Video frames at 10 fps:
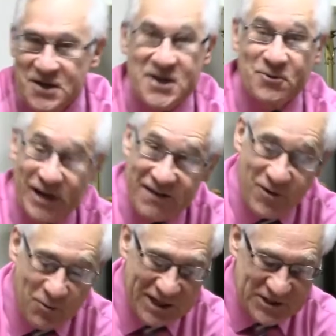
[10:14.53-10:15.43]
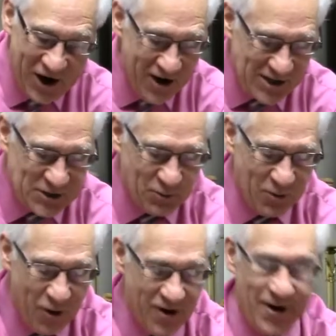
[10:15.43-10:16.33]
Well, everyone's hearts were
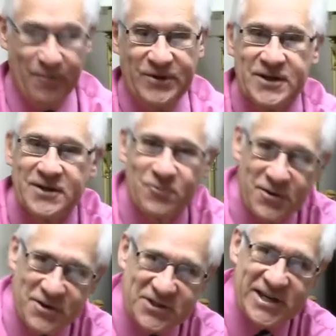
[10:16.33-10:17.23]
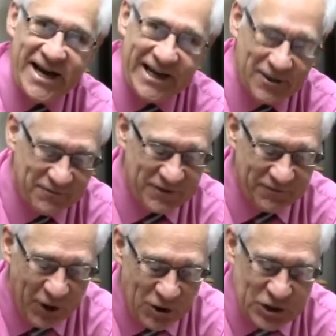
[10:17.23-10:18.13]
warmed with the sign of
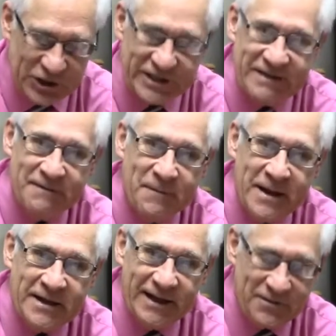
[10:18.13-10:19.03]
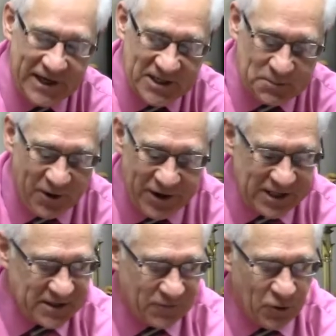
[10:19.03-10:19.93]
devotion and the
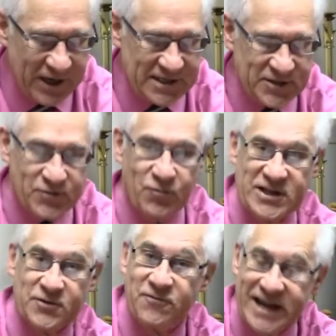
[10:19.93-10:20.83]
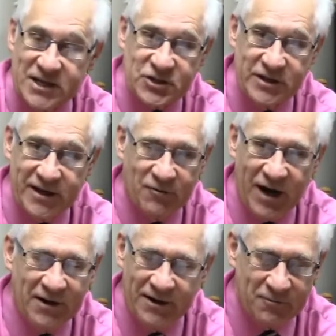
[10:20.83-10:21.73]
experience of Christ's resurrection
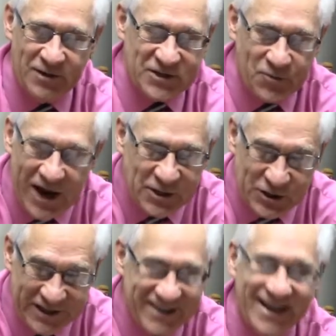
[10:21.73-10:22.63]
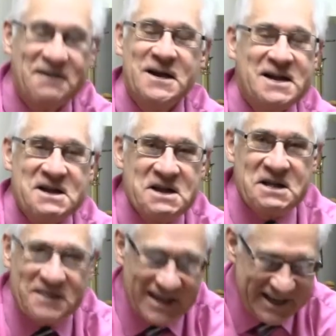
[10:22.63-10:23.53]
that
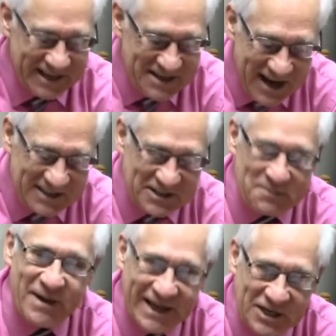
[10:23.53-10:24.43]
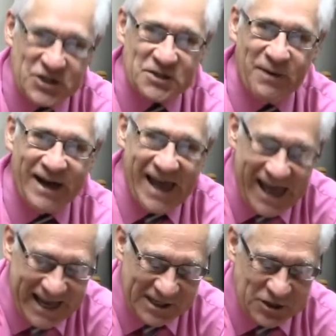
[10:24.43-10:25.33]
had not diminished by
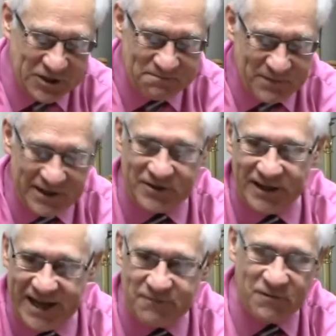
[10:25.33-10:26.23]
age in the life of